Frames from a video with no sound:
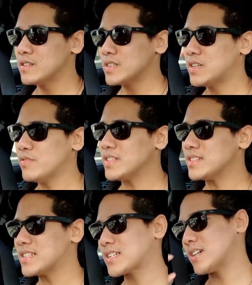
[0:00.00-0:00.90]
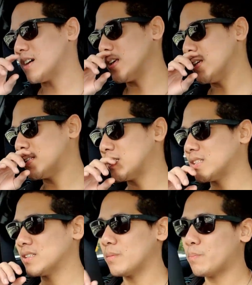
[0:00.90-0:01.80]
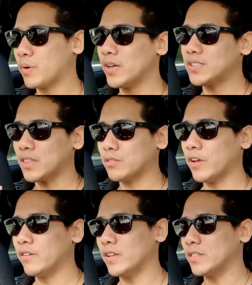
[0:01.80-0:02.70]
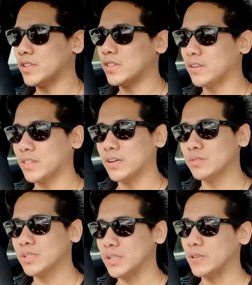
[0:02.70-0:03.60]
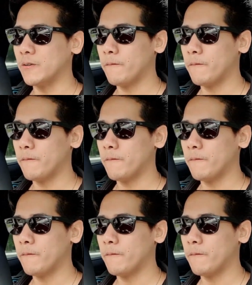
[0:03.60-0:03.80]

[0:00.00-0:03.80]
given that this car is priced at 333,000,